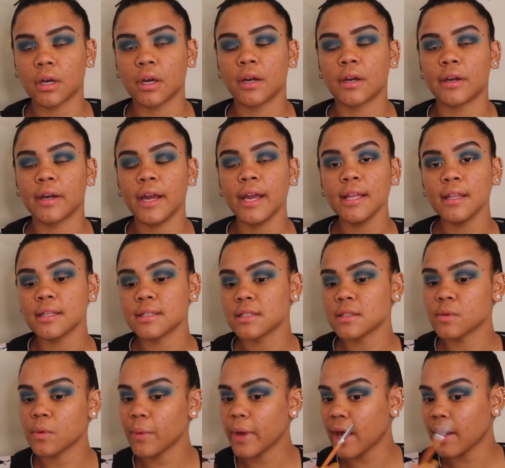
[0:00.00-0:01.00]
Alright, this
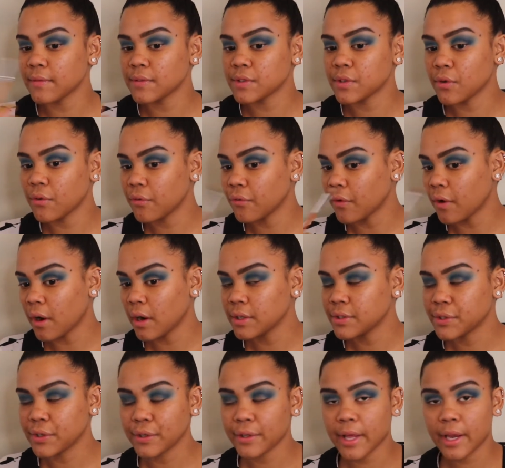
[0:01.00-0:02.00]
is what we have so far.
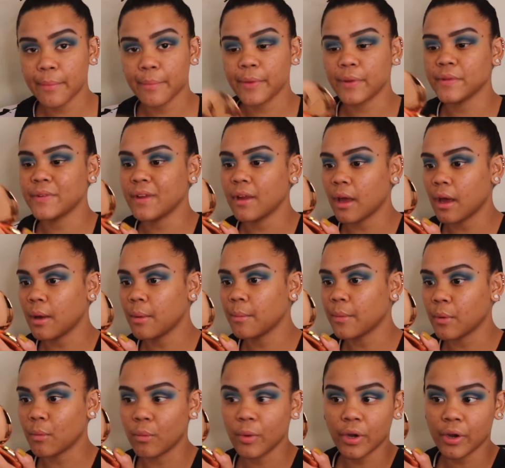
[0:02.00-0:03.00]
Took a lot of building up,
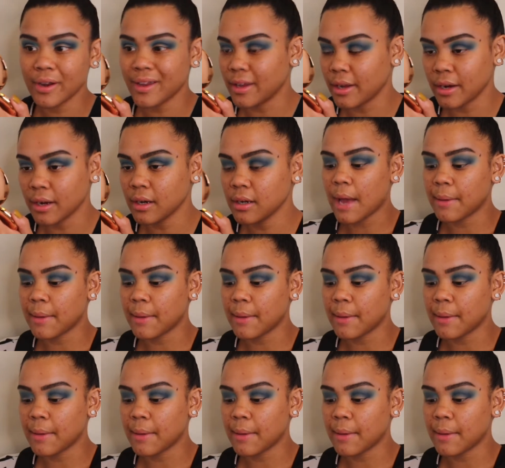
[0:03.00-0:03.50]
but we are here.